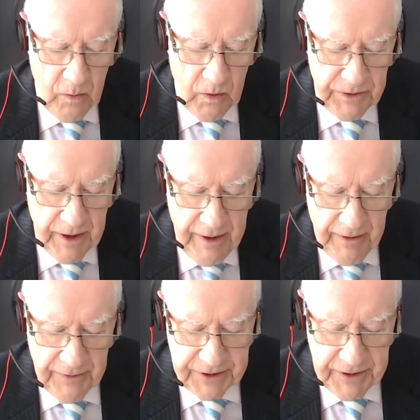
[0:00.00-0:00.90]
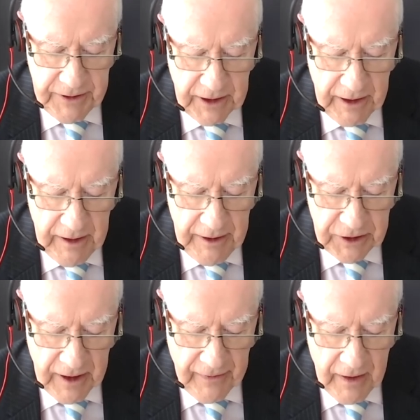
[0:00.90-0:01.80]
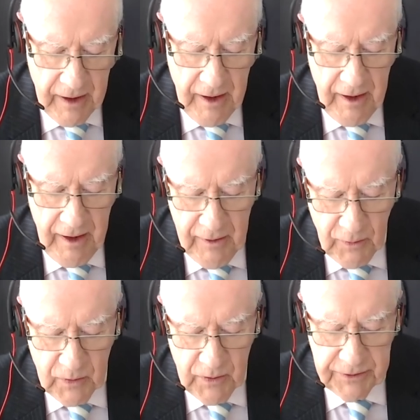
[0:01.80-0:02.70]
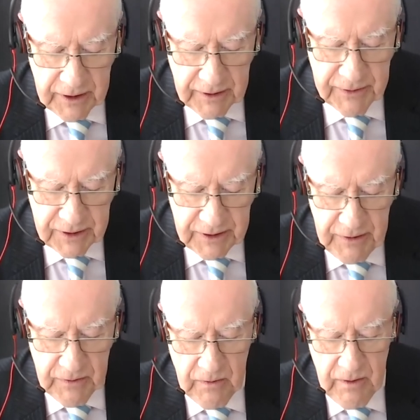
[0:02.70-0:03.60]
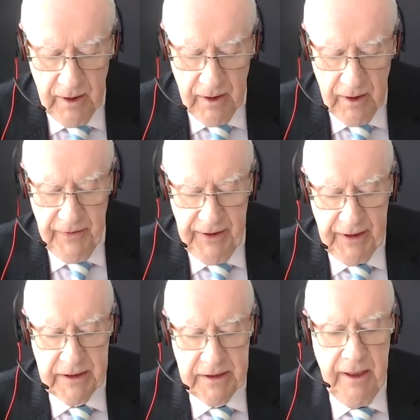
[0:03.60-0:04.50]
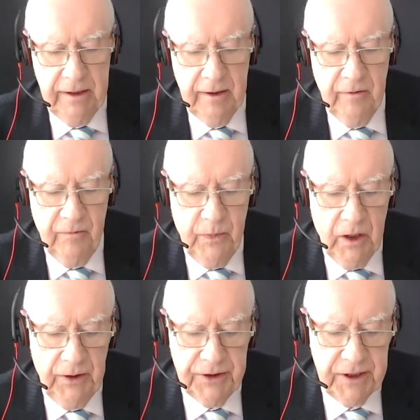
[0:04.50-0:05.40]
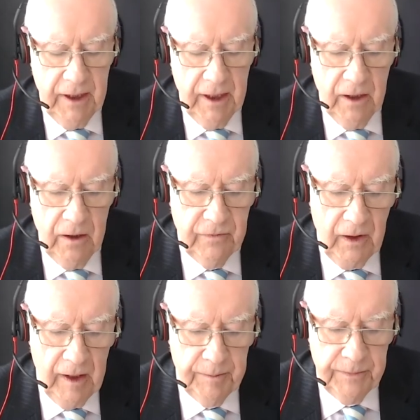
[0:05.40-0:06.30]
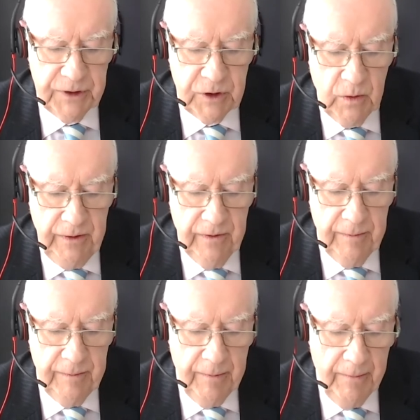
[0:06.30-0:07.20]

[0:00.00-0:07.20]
will denounce each other in order to conceal the extent of policy overlap between them.